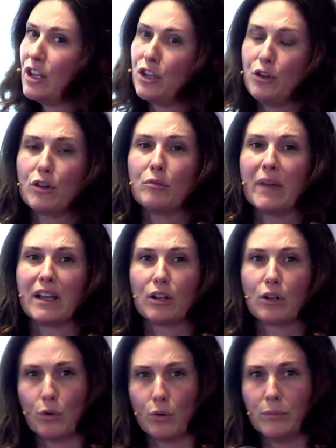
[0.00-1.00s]
you can make a
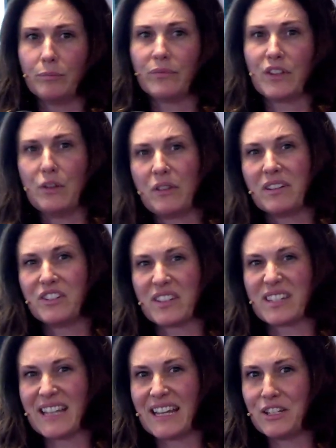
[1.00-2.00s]
call. You can
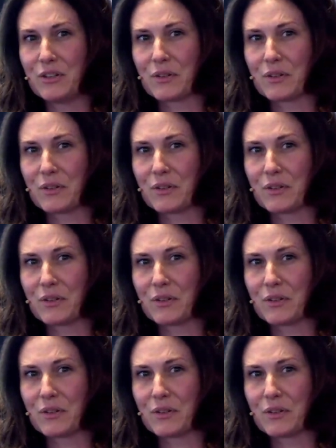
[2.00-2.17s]
just say to